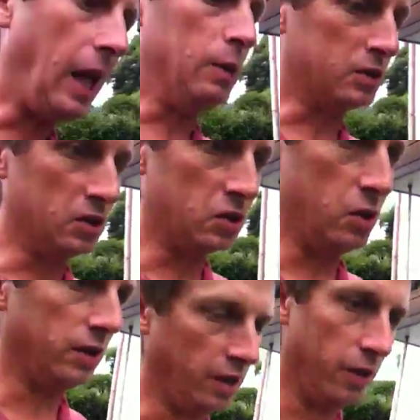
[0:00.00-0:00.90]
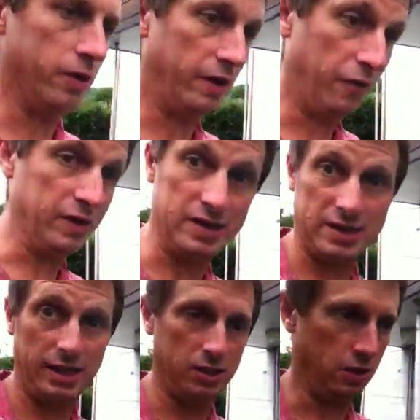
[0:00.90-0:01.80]
I was concerned that her
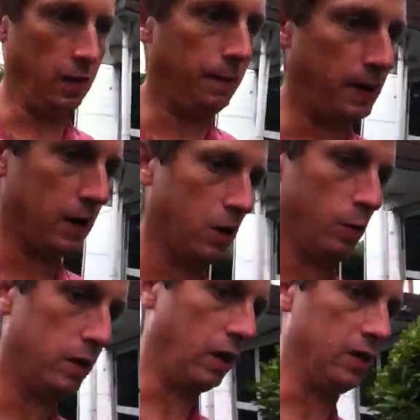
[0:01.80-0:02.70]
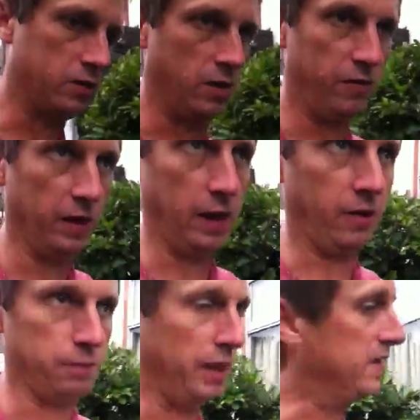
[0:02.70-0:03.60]
difference in America would cause her to feel
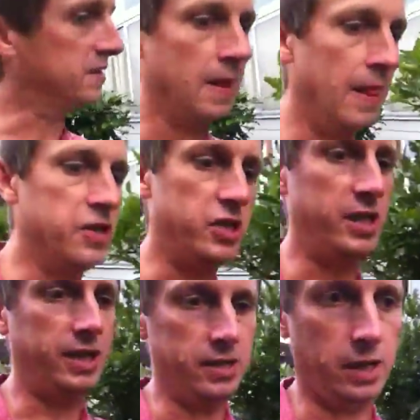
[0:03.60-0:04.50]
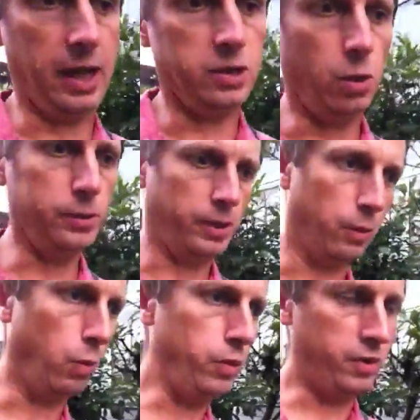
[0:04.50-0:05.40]
out of place. She didn't. I
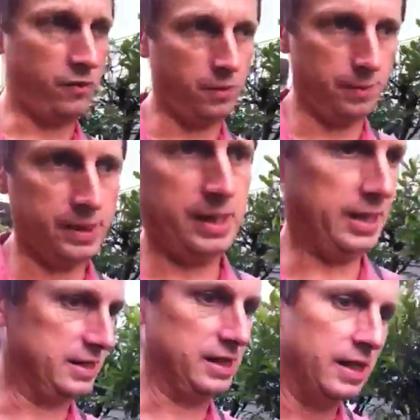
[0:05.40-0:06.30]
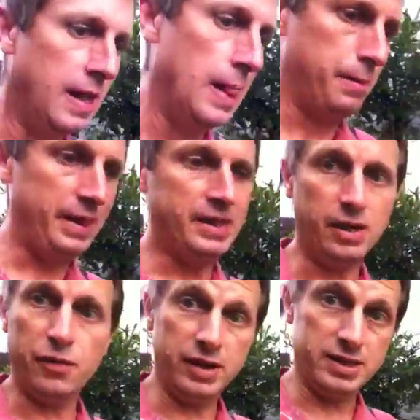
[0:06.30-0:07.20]
warned her from the beginning. I said, being
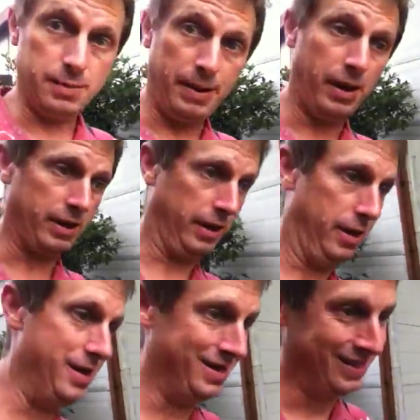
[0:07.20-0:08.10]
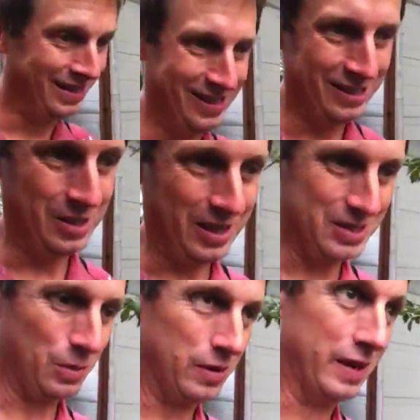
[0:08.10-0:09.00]
different is American.
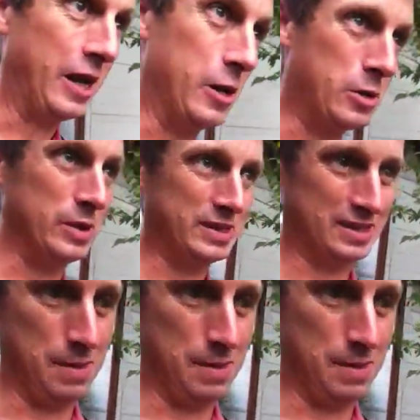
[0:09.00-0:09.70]
That's one of the characteristics